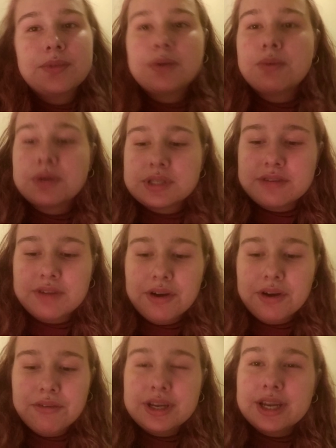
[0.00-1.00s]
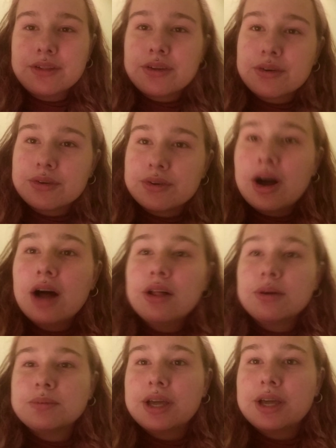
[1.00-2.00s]
we'll see if I read anything or not.
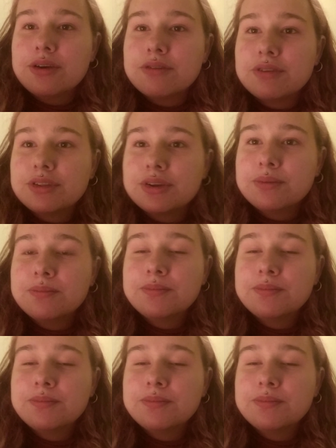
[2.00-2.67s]
I'll update you if I do.